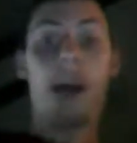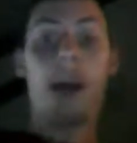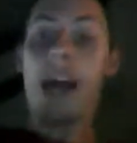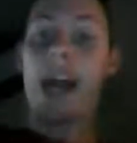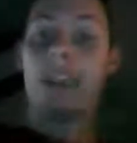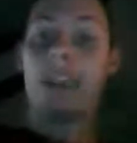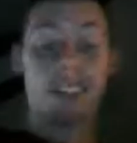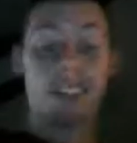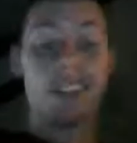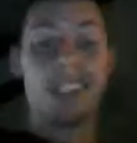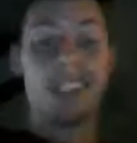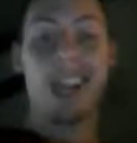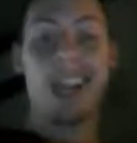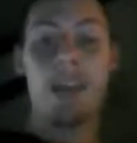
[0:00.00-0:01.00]
behind the
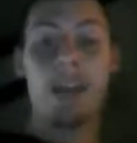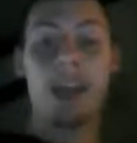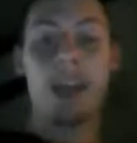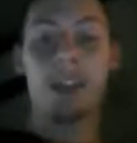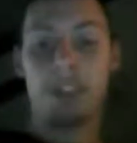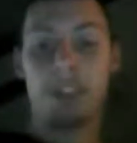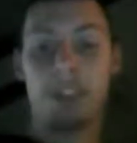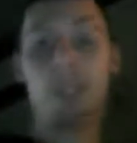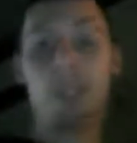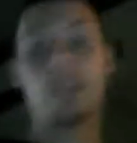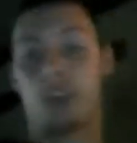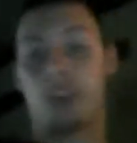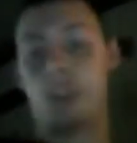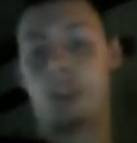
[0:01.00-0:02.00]
Cincinnati Bengals, they're
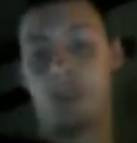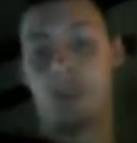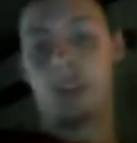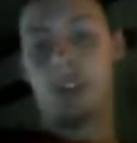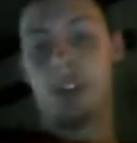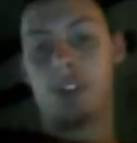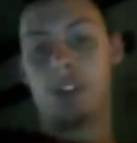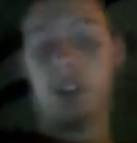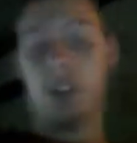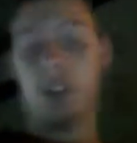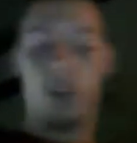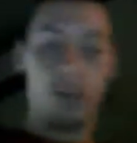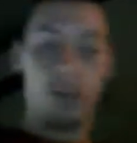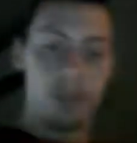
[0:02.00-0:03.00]
in trouble.
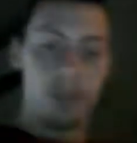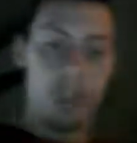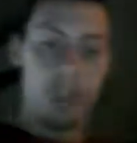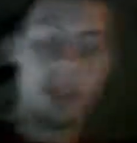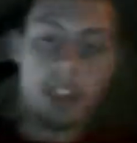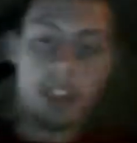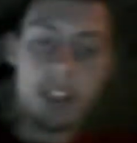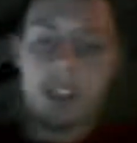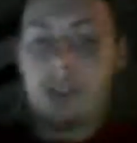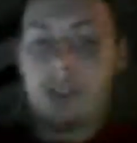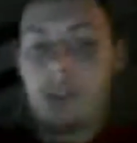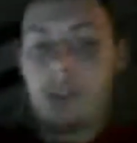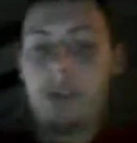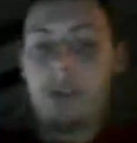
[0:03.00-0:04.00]
So give me the
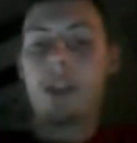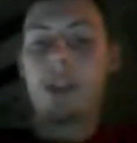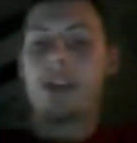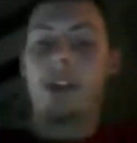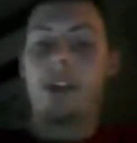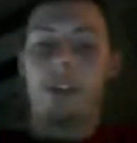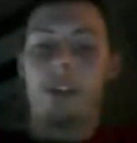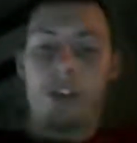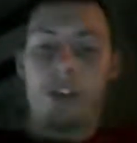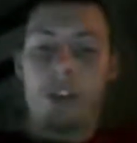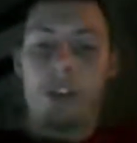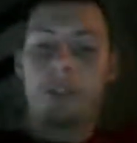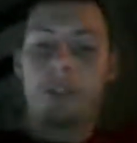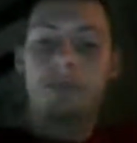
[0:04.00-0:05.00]
give me the Steelers
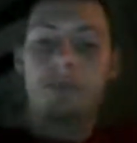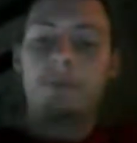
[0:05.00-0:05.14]
here.